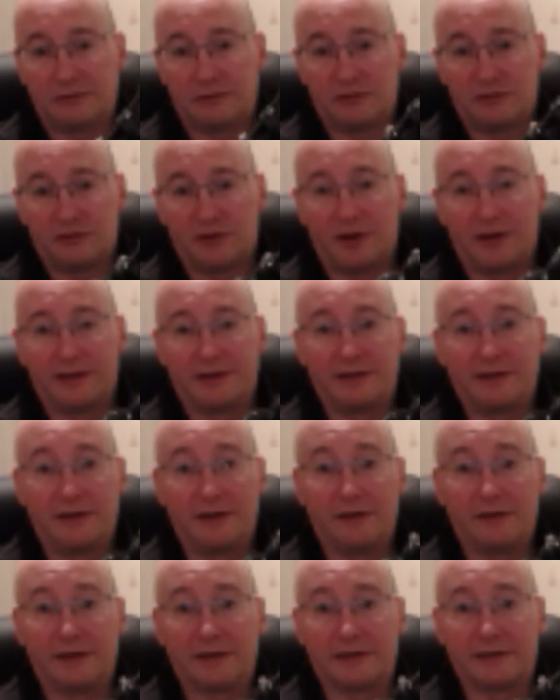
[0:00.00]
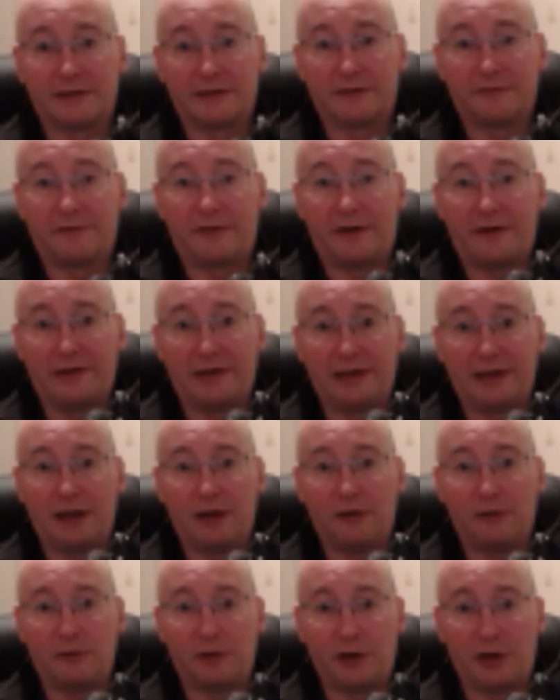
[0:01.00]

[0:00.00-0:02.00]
trying to do this in a very low